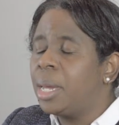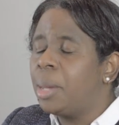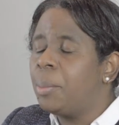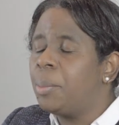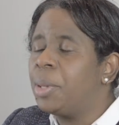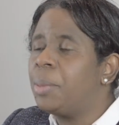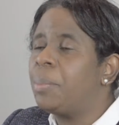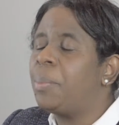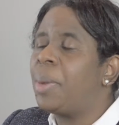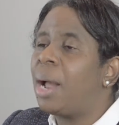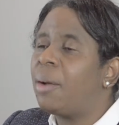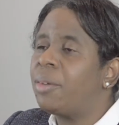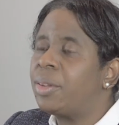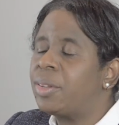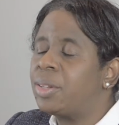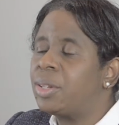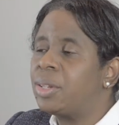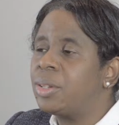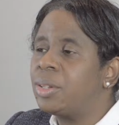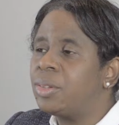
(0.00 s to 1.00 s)
but
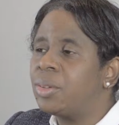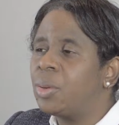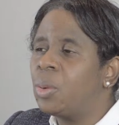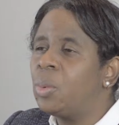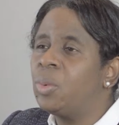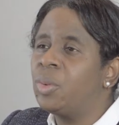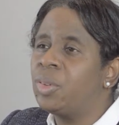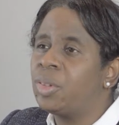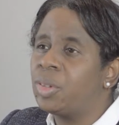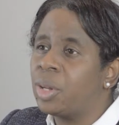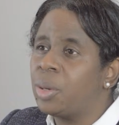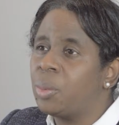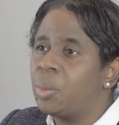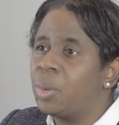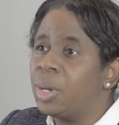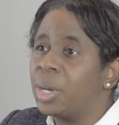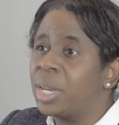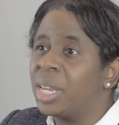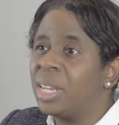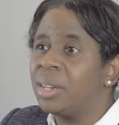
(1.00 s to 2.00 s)
barristers also
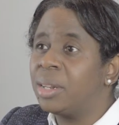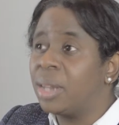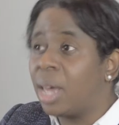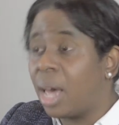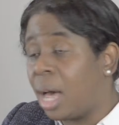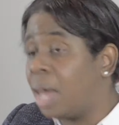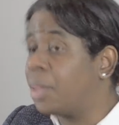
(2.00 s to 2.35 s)
work in